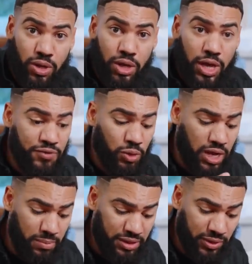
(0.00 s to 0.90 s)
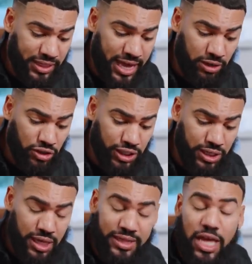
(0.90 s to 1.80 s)
If you come in with the
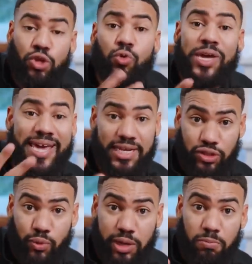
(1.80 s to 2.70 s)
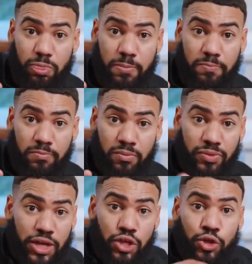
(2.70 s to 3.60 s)
energy that you can't do it,
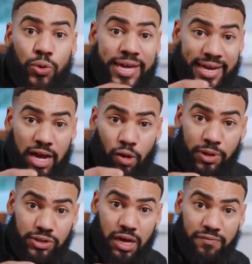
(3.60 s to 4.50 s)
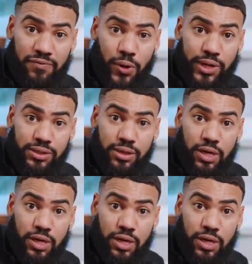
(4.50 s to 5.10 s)
that you can't help your child focus.